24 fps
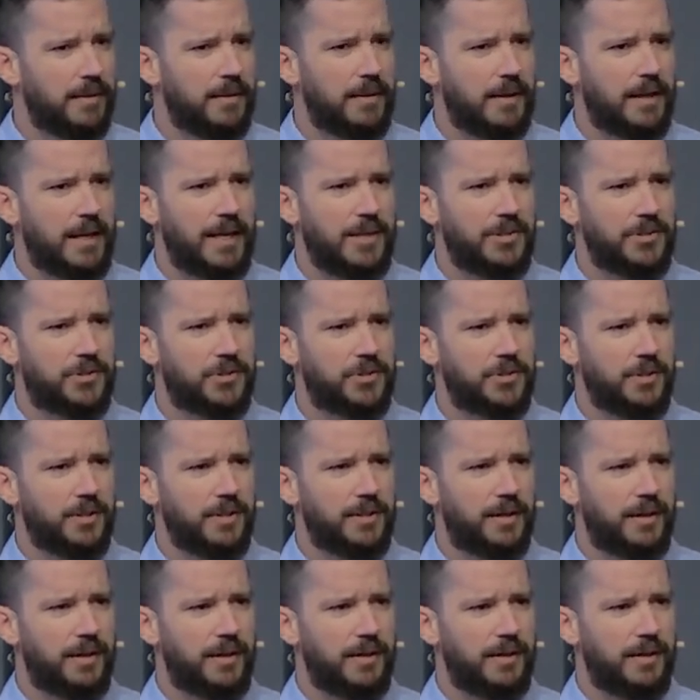and
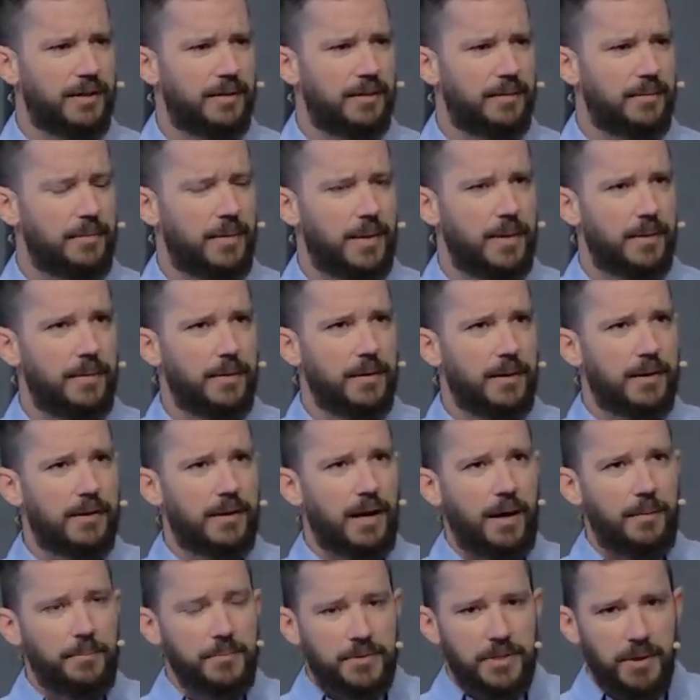should
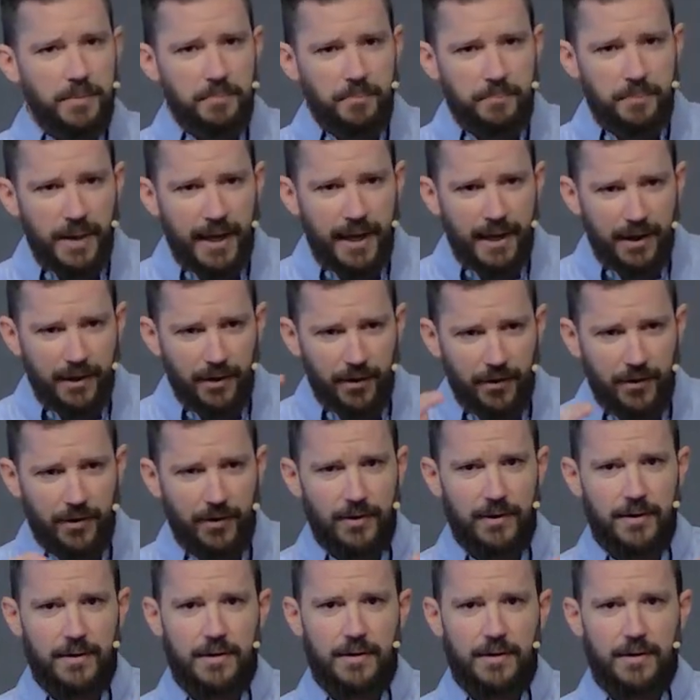come to
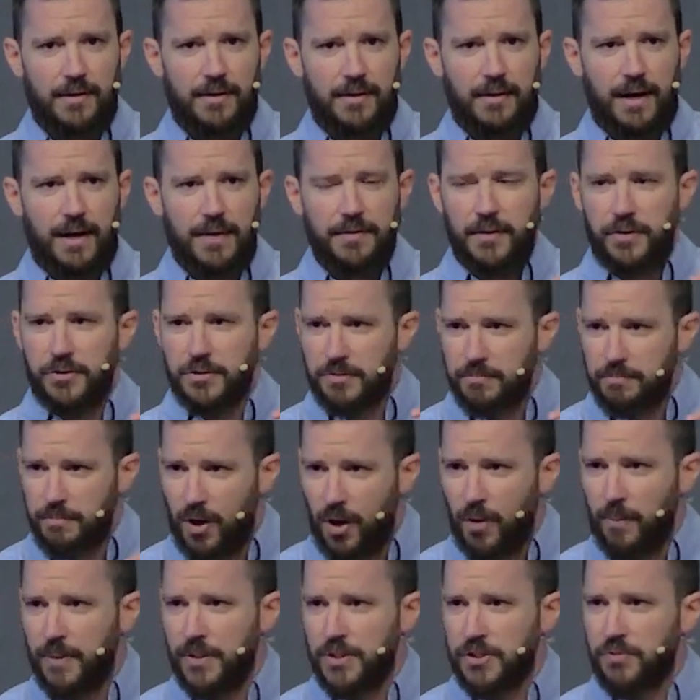bear on those
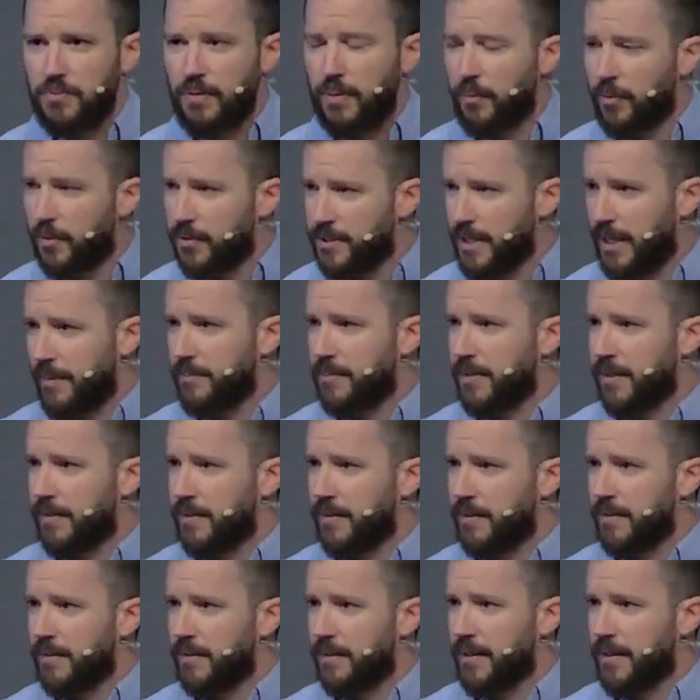moments when we're tempted.